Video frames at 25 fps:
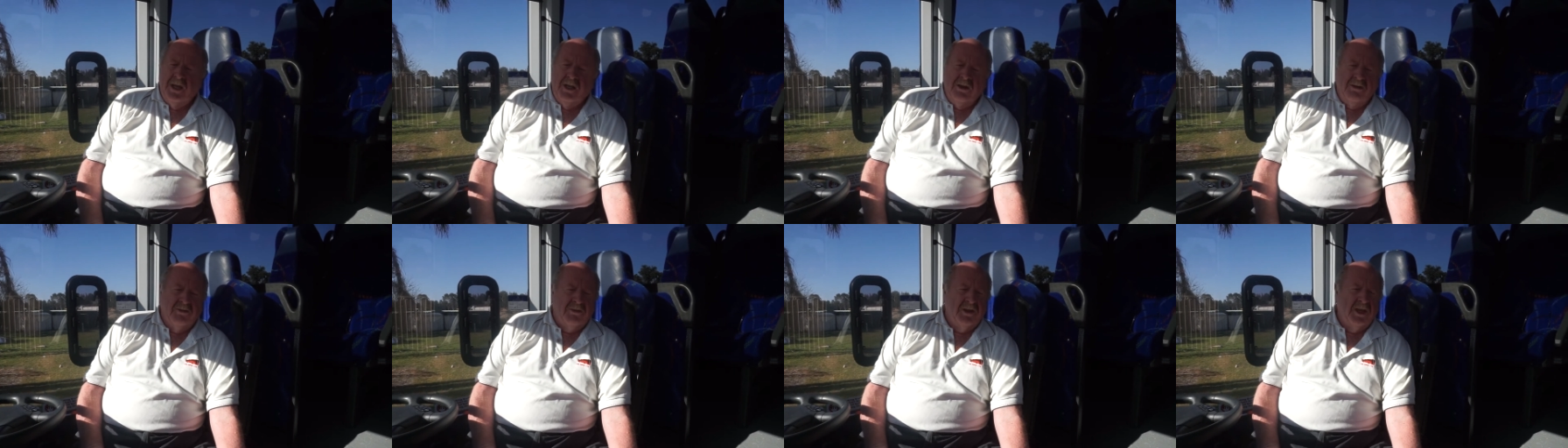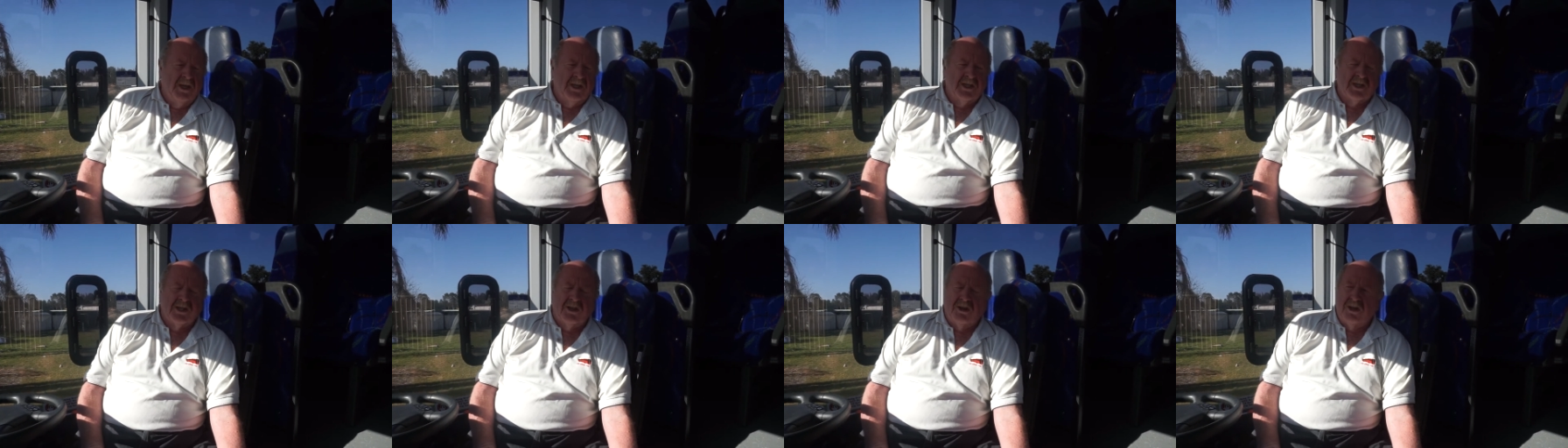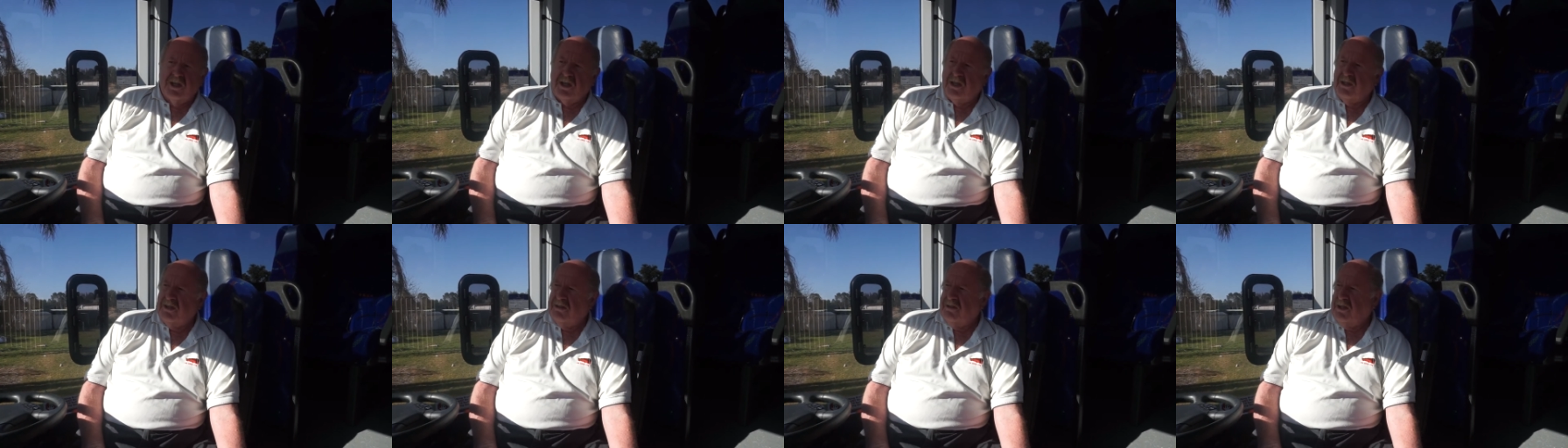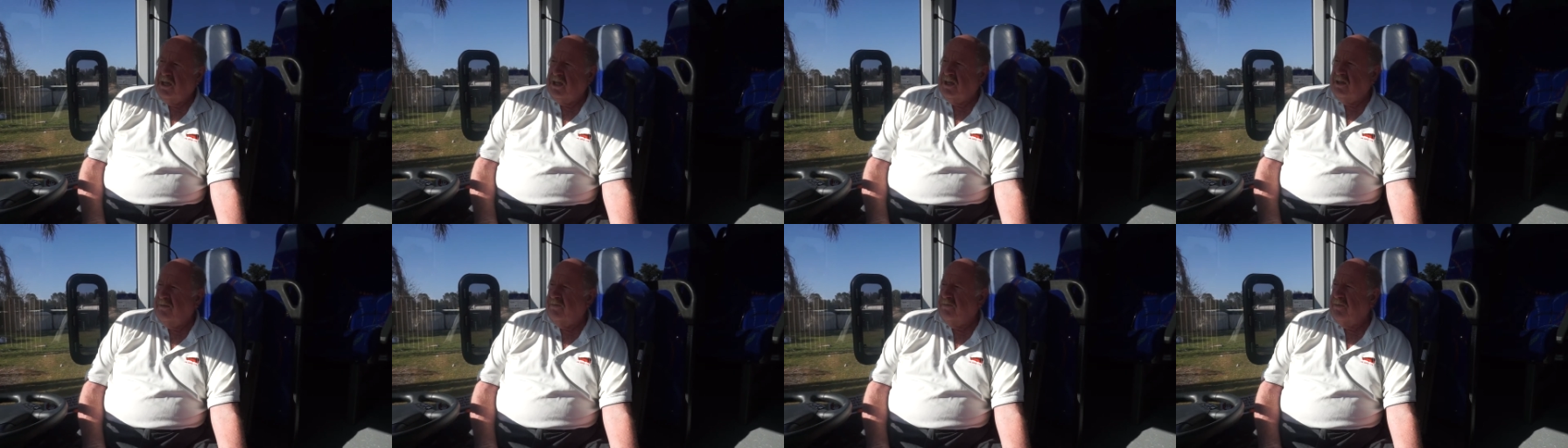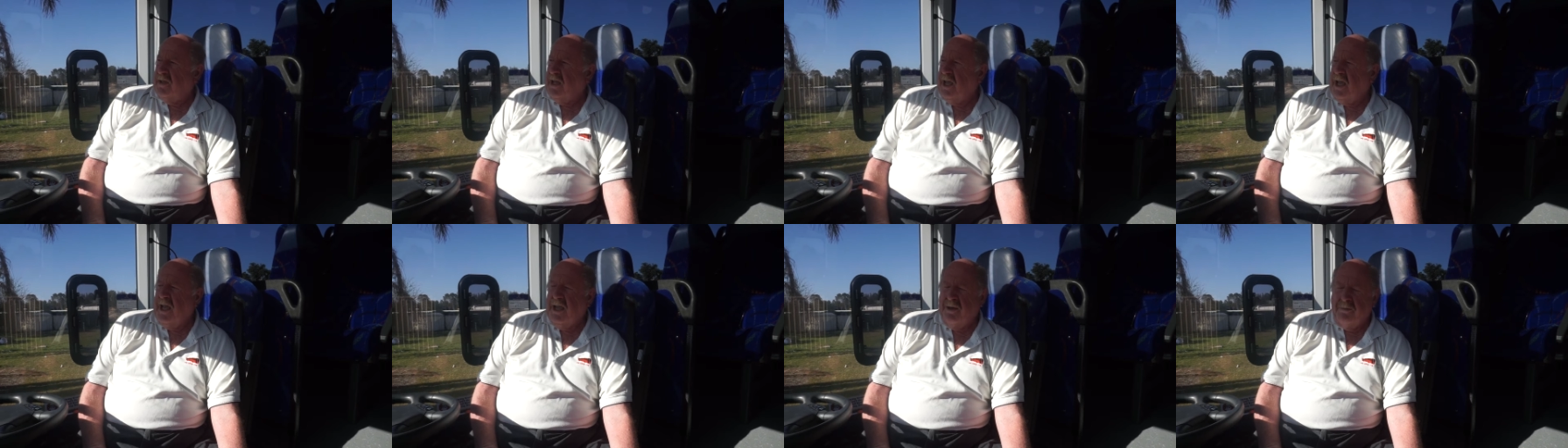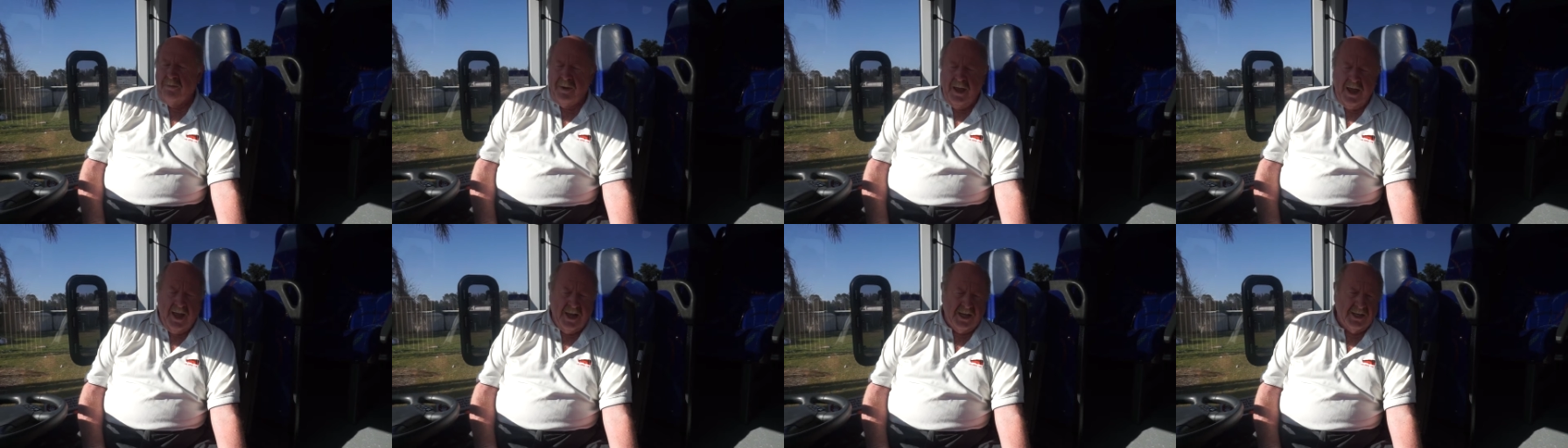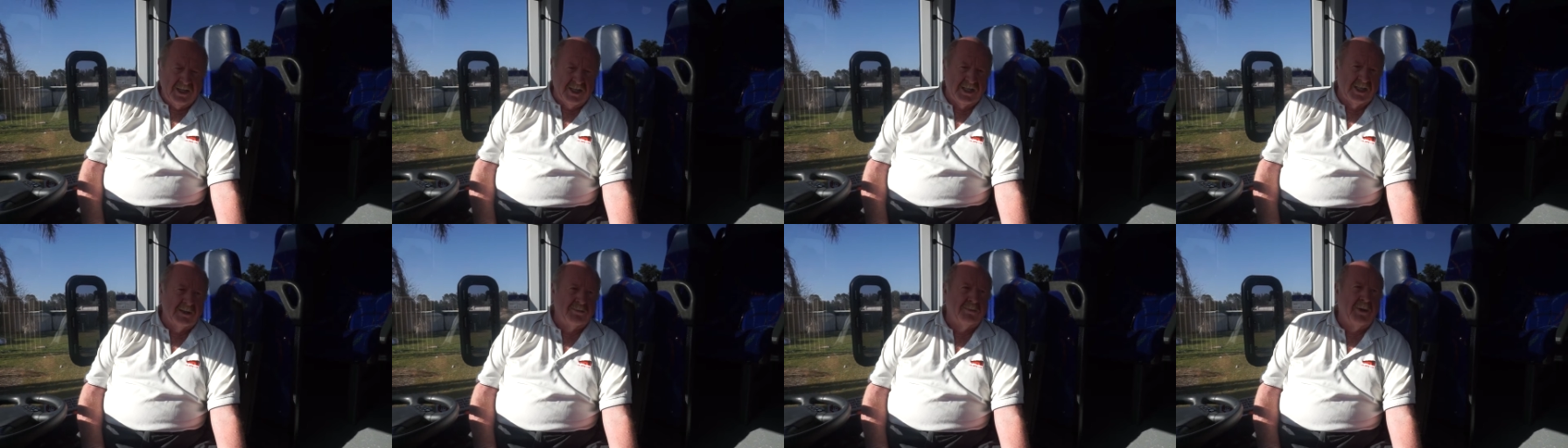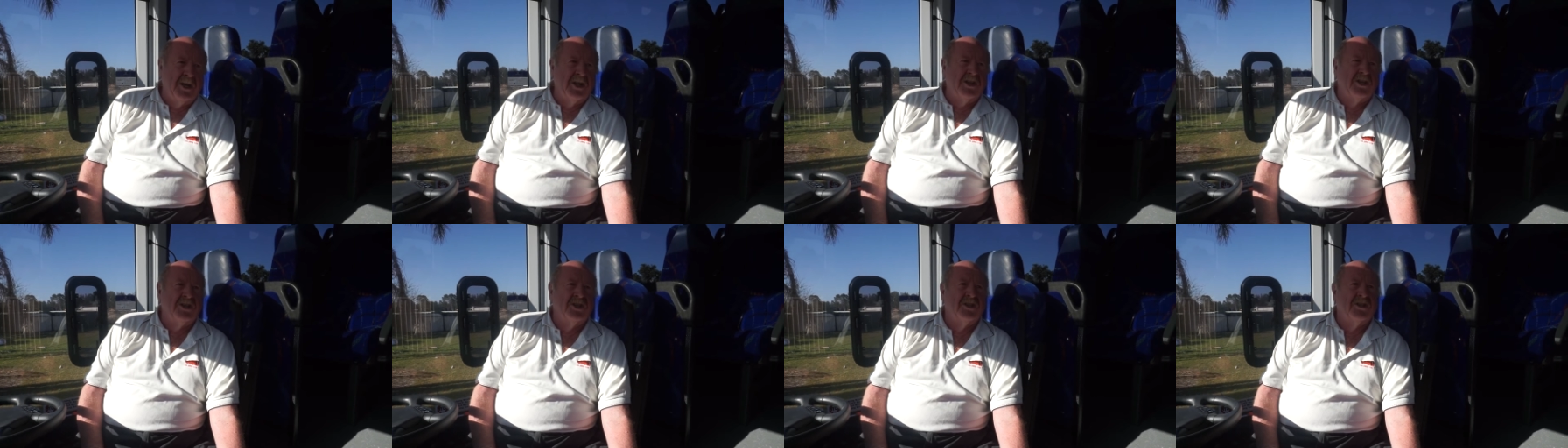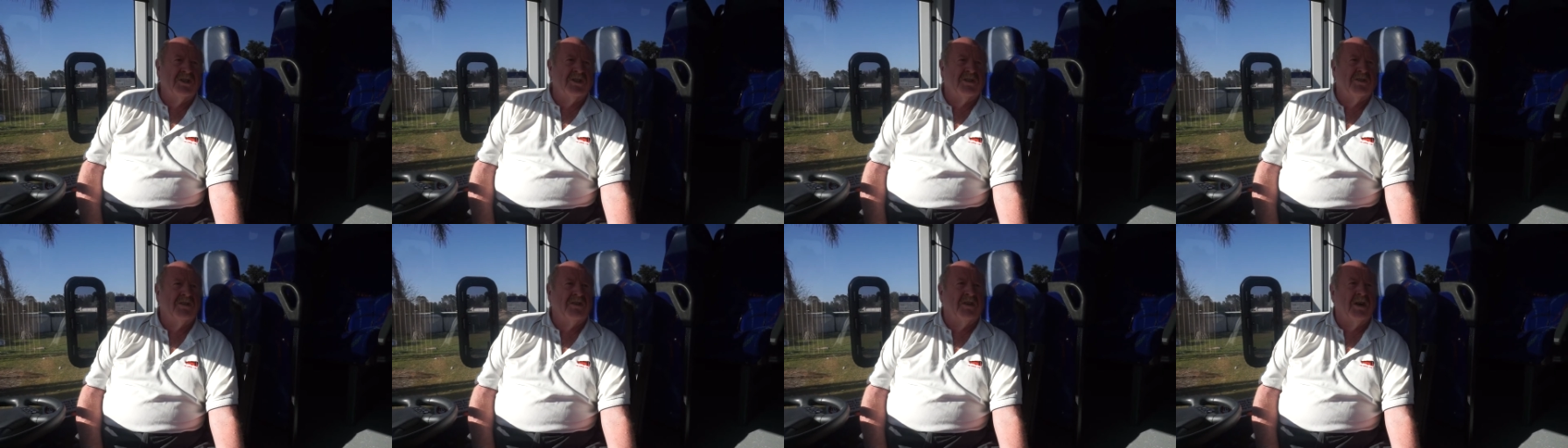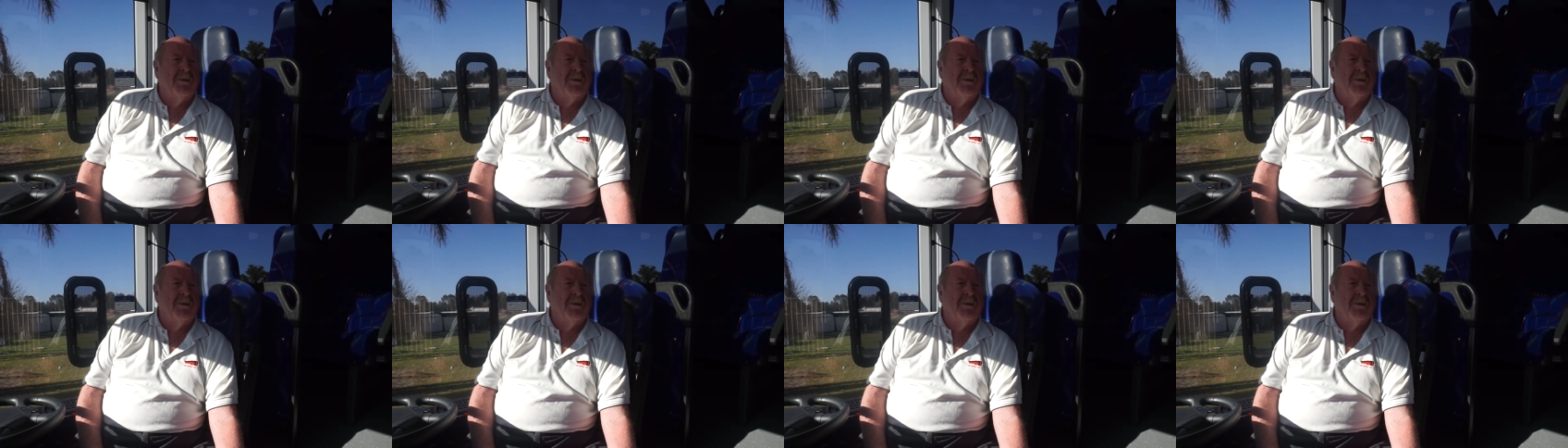Things like airbag suspension